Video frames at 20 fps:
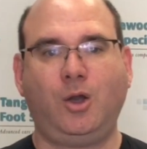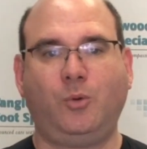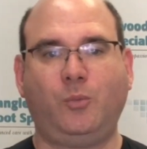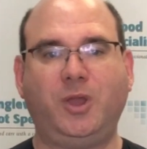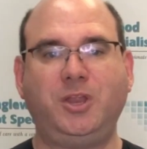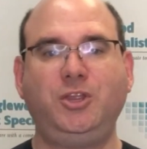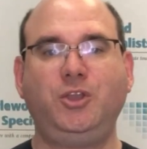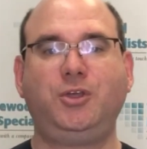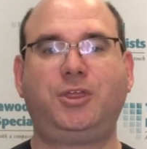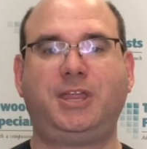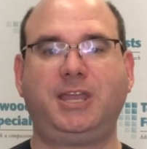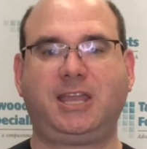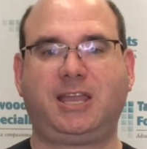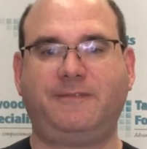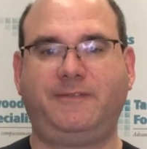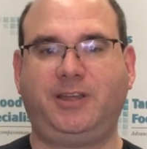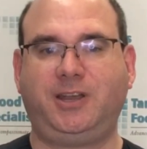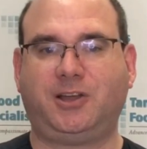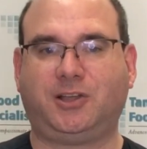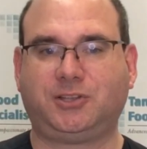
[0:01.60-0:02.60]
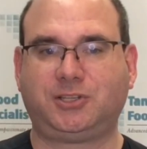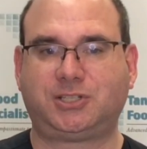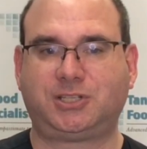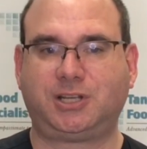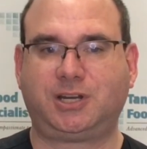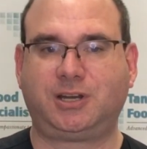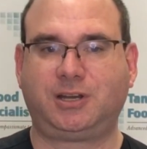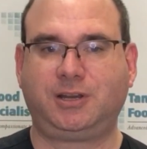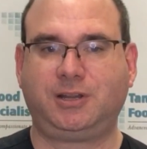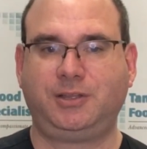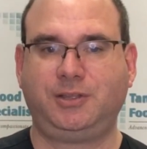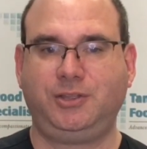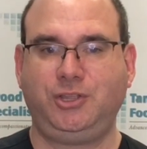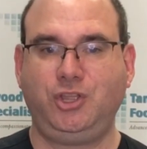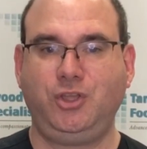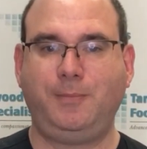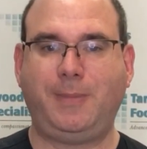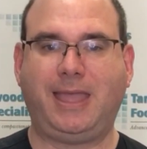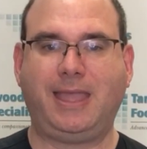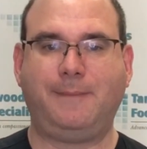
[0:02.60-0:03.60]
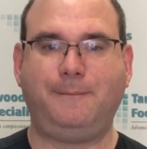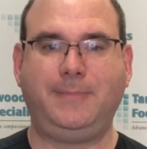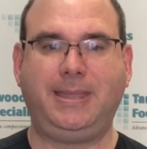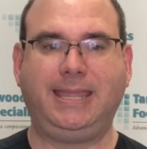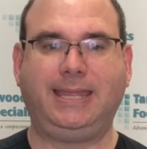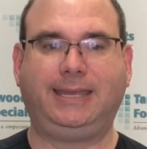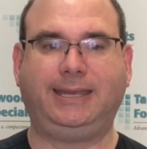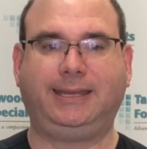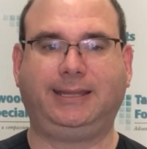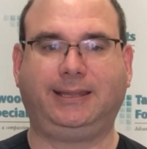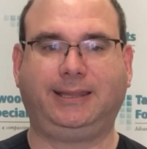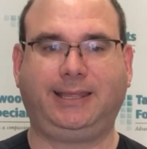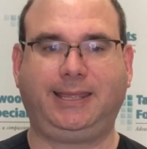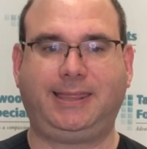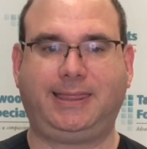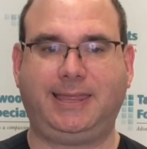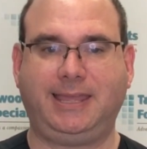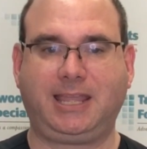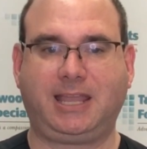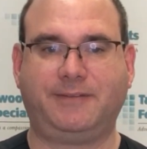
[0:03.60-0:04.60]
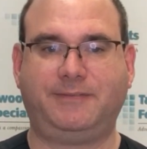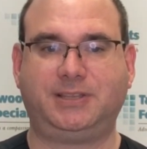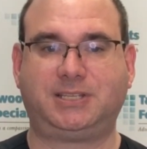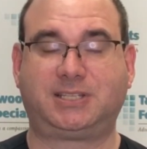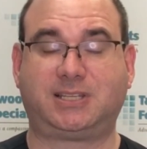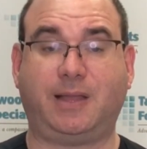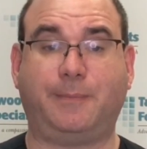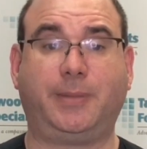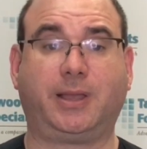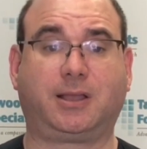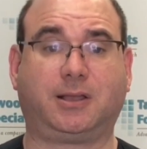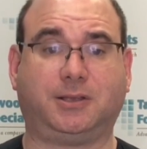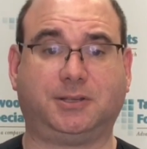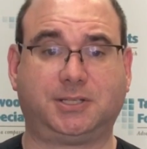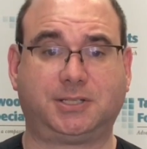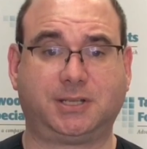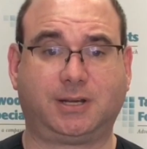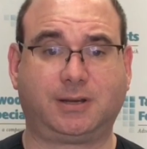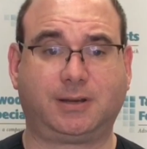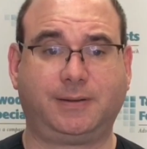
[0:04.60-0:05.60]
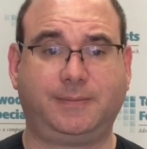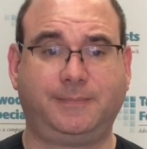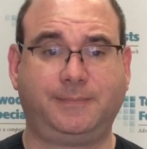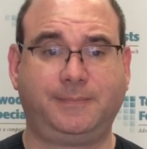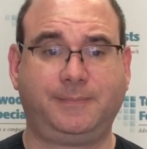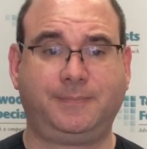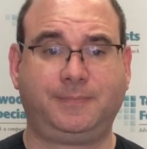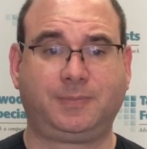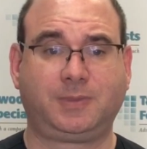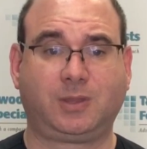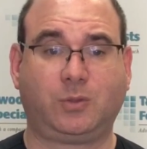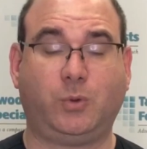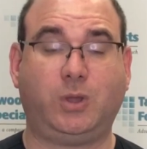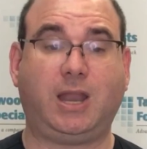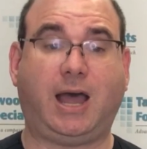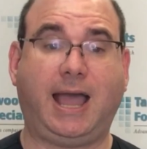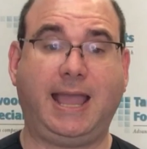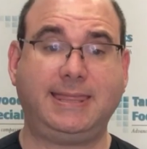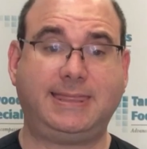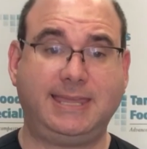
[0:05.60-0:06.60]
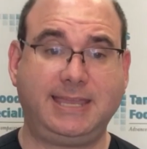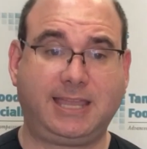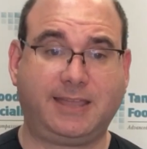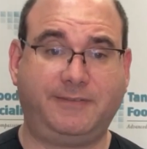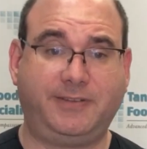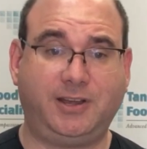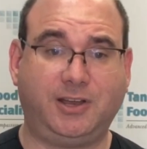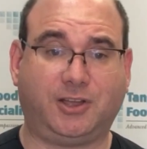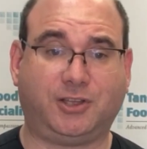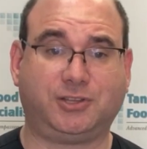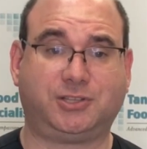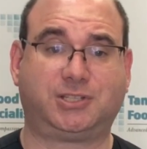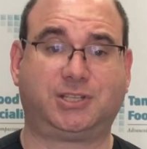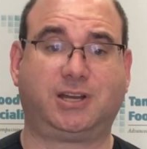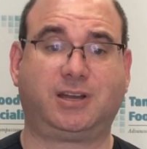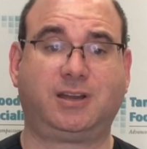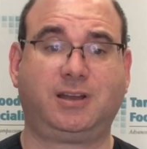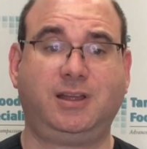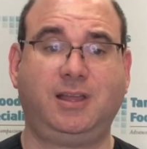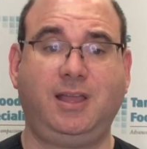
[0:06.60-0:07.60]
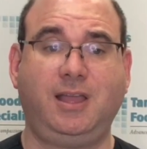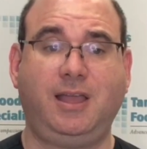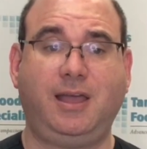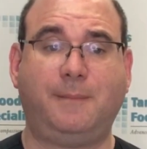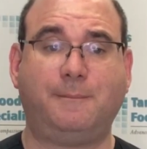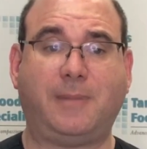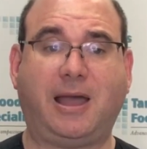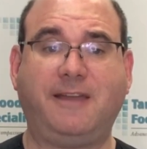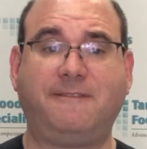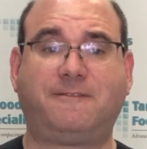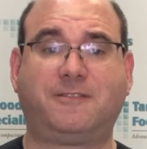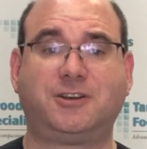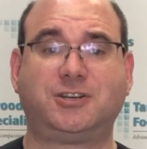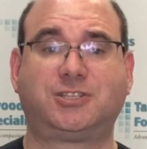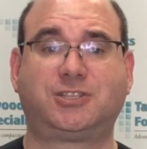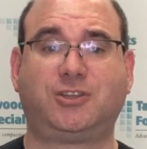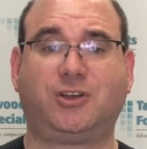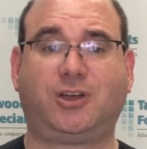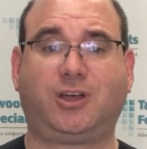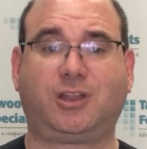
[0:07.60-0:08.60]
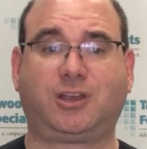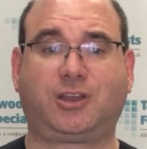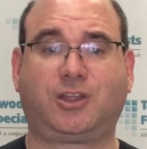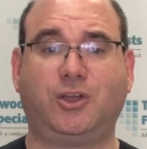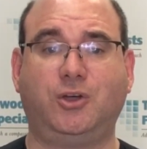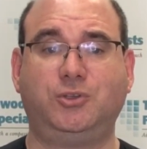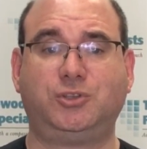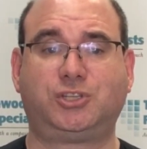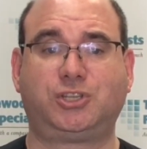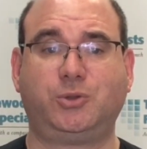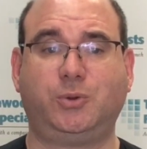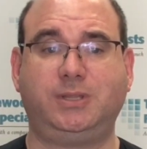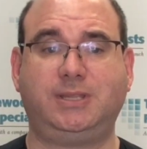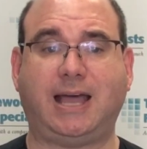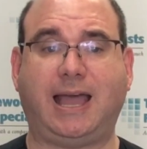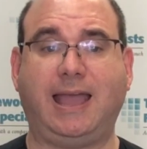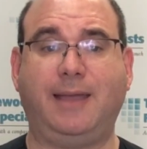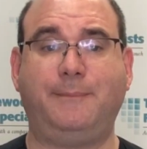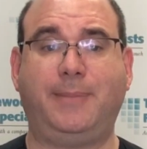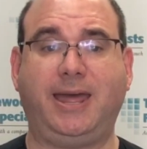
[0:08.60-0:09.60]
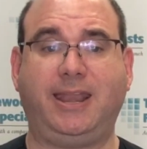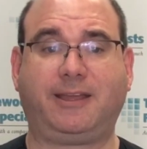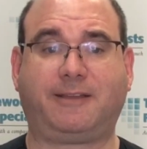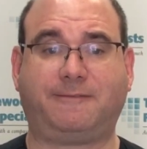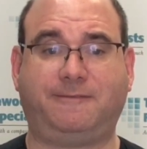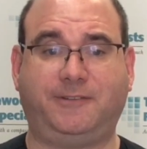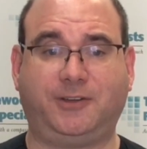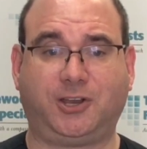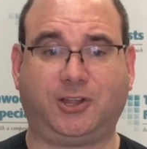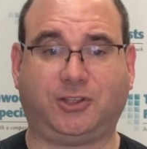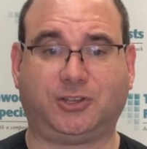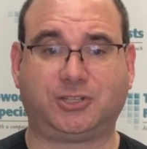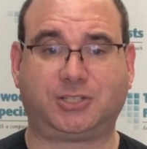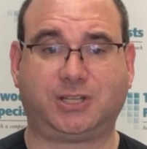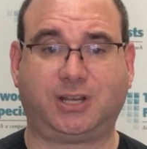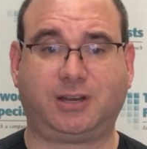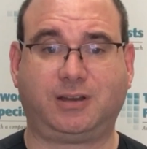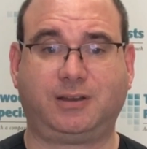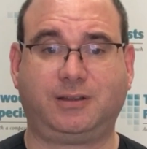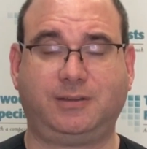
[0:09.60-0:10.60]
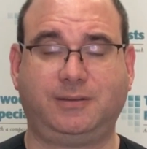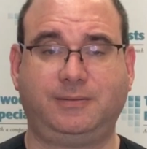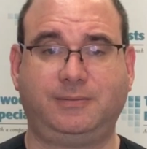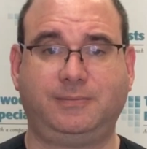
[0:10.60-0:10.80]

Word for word: When you think of an ulcer, you may immediately think of a stomach ulcer. When I think of an ulcer, my first thought goes to a diabetic foot ulcer.